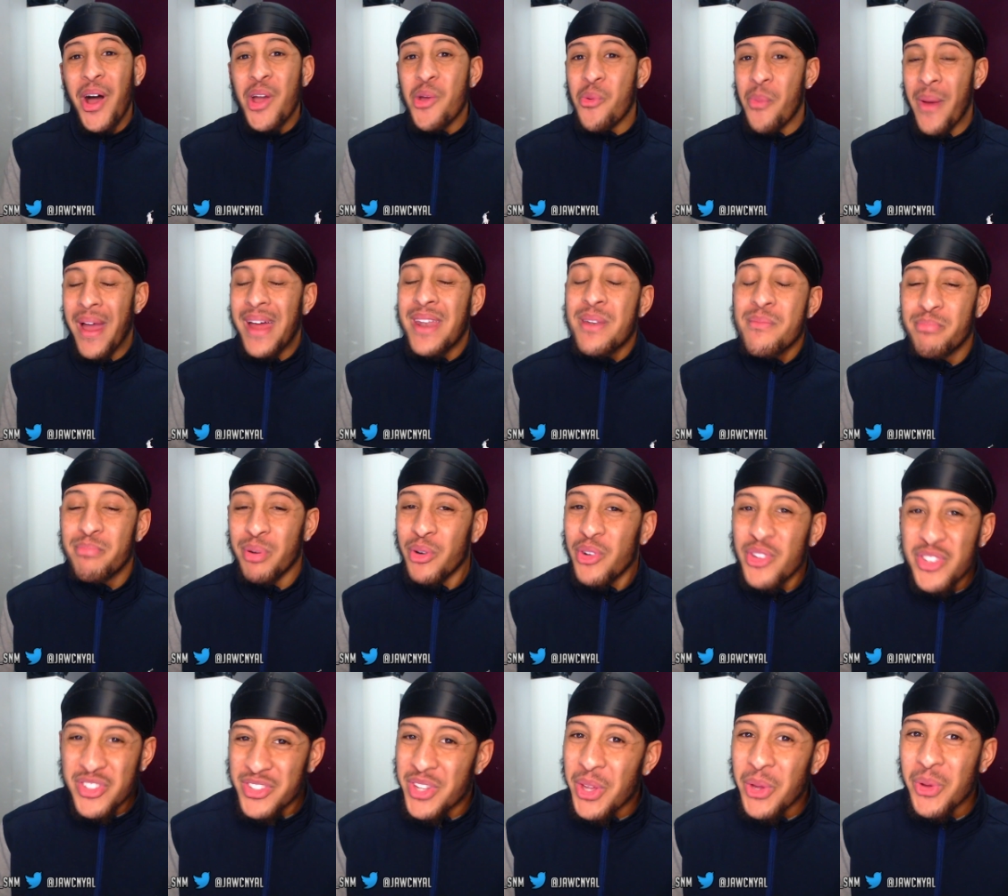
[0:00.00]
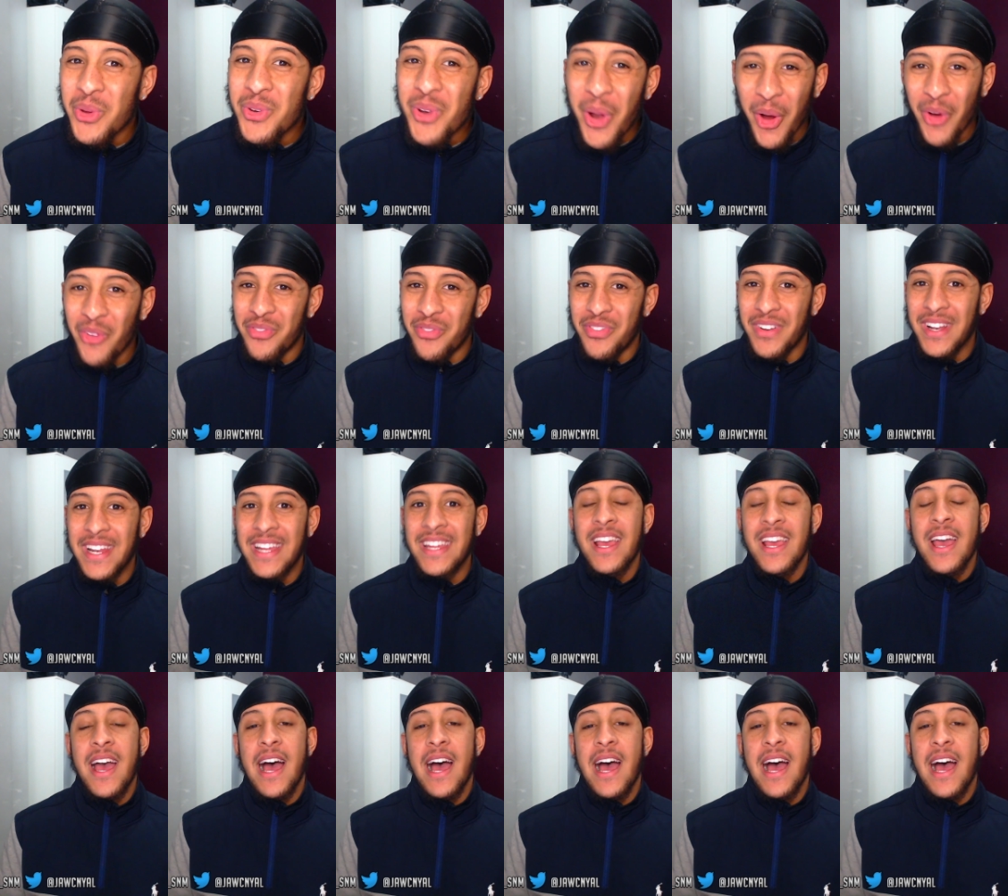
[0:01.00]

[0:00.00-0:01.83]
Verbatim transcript: when, but soon, hopefully.